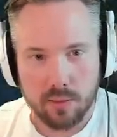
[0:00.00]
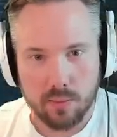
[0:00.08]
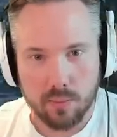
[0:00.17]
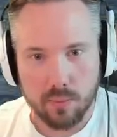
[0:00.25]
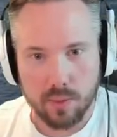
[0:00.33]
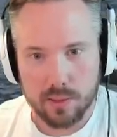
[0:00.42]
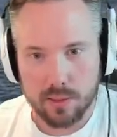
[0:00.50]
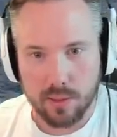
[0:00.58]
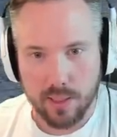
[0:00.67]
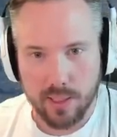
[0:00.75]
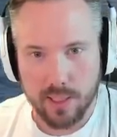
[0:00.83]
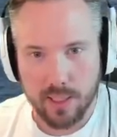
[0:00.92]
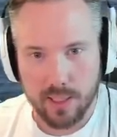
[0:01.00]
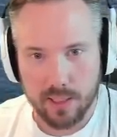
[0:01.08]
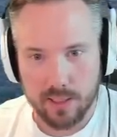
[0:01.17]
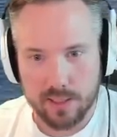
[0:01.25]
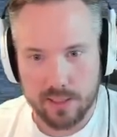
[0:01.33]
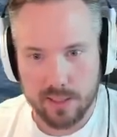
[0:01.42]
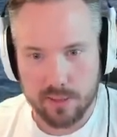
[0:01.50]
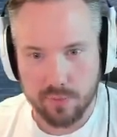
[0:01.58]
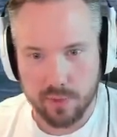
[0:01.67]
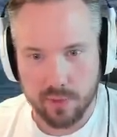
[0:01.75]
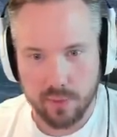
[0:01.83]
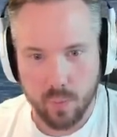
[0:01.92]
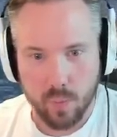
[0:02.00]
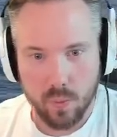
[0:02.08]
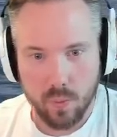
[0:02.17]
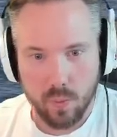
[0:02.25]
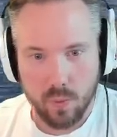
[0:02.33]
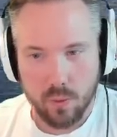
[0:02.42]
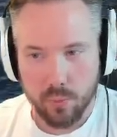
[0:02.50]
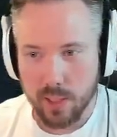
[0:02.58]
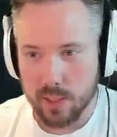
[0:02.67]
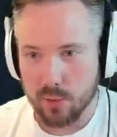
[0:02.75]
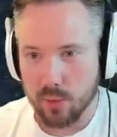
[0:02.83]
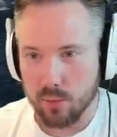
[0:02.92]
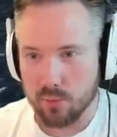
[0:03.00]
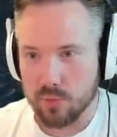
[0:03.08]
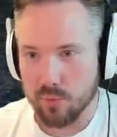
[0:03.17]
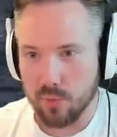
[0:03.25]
What the hell is this thing? We got old